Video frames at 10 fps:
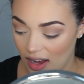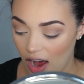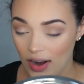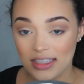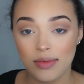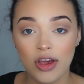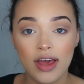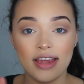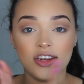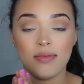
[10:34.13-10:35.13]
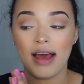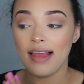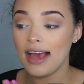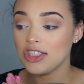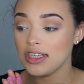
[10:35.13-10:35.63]
Alright, so I'm going to go ahead and do my
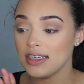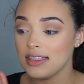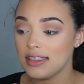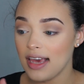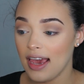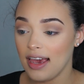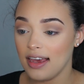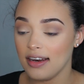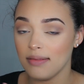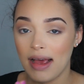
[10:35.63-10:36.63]
lashes and